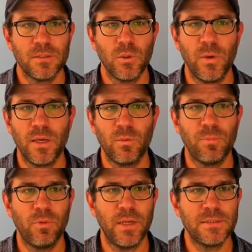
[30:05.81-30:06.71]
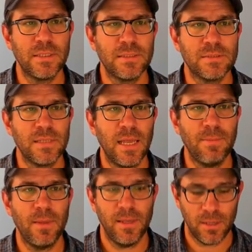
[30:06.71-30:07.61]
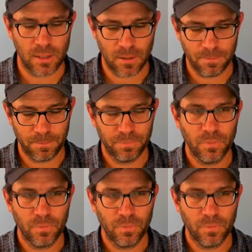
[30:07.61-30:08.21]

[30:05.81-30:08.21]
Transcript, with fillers: So we can replace its name here